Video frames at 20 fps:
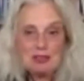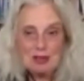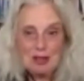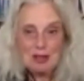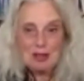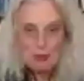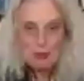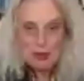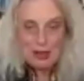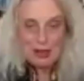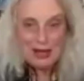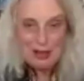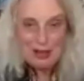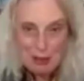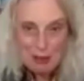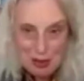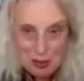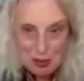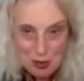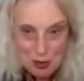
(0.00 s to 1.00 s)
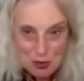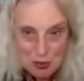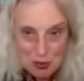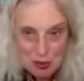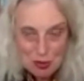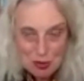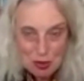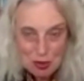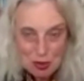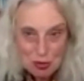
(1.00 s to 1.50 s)
Okay. Well,
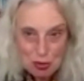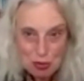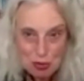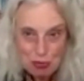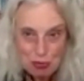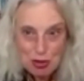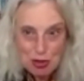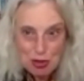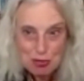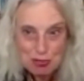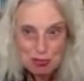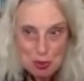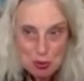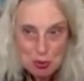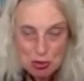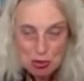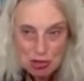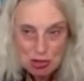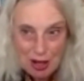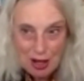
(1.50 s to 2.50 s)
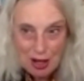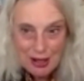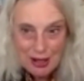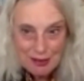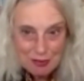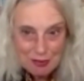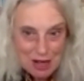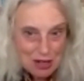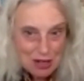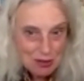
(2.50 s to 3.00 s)
the first books I
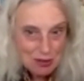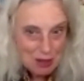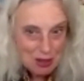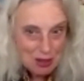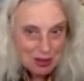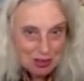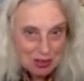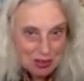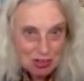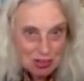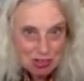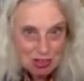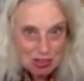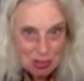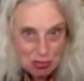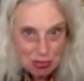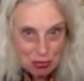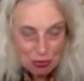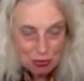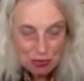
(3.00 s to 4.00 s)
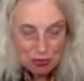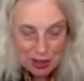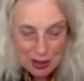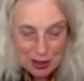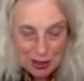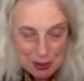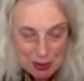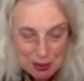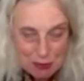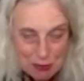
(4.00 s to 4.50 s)
read about existential
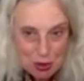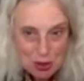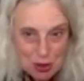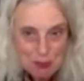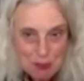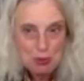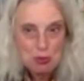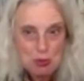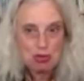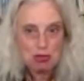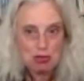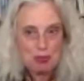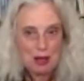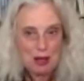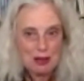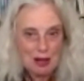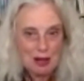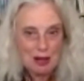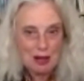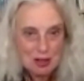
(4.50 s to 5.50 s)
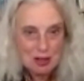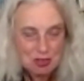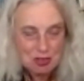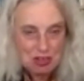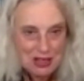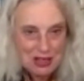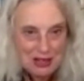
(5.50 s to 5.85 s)
therapy were the books by R.D.